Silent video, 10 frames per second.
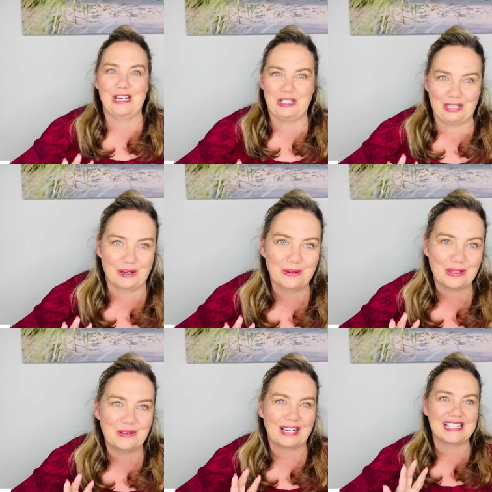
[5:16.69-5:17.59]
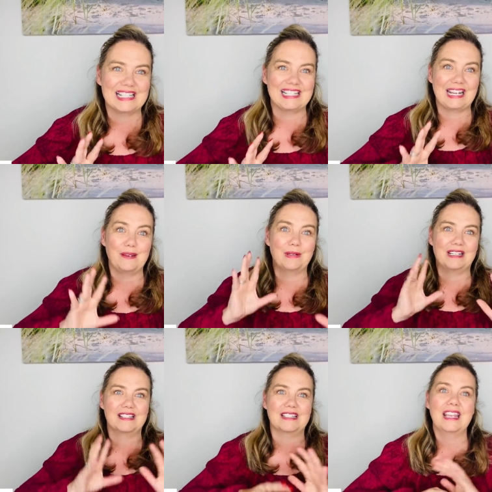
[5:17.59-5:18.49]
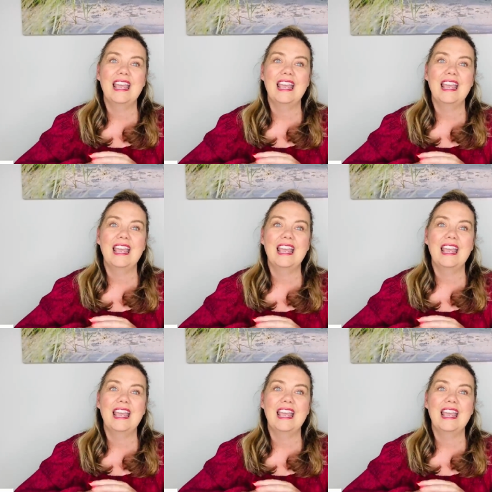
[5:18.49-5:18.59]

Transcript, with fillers: to share it with you guys today because